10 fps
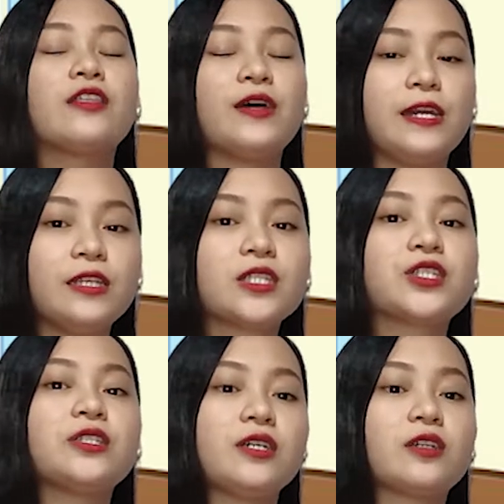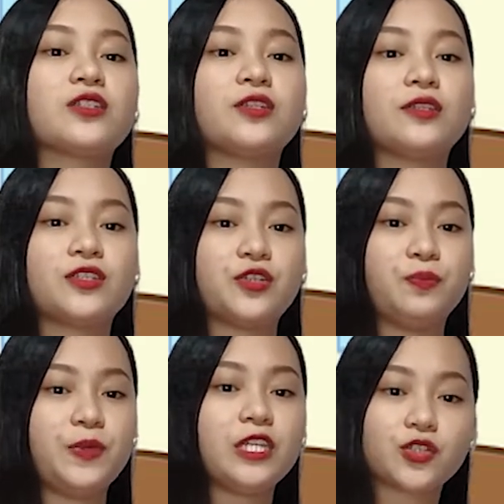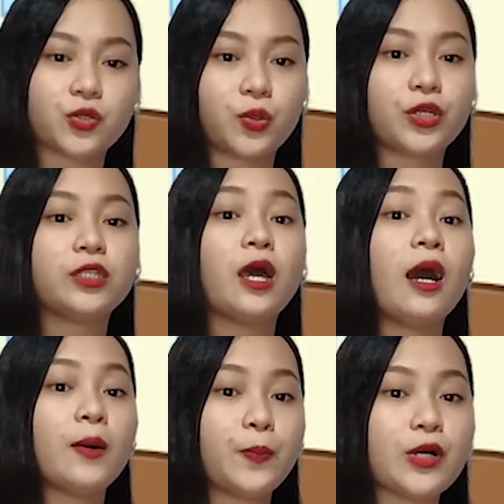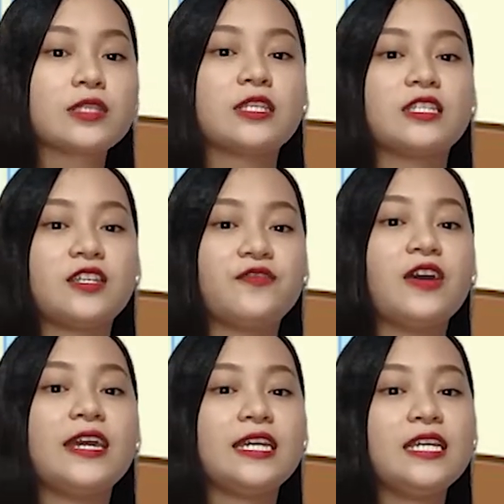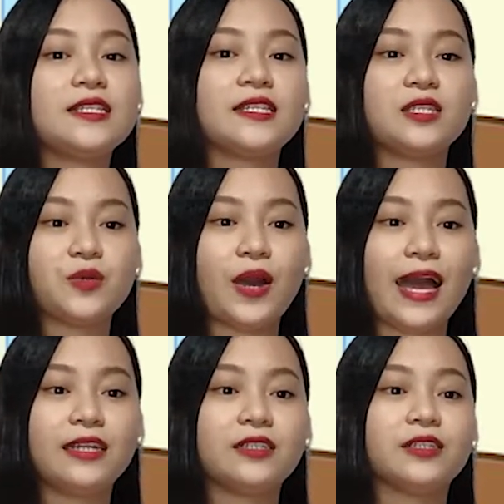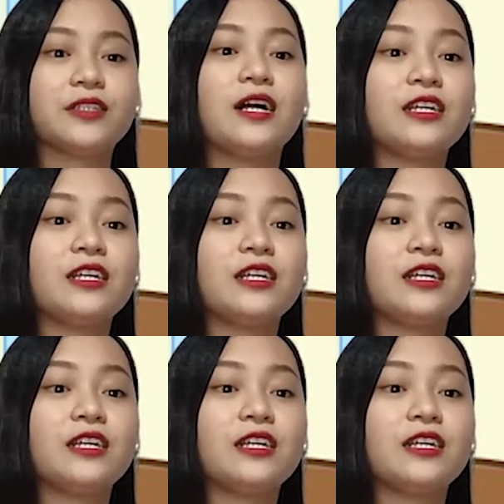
The introduction should be short, positive, easy to handle,